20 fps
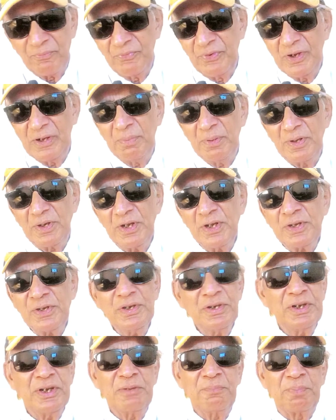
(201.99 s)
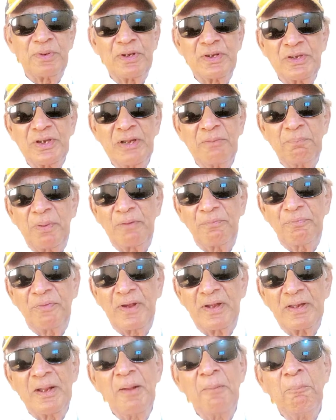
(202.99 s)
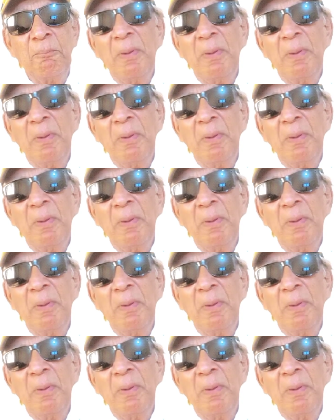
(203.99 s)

will be written in present perfect.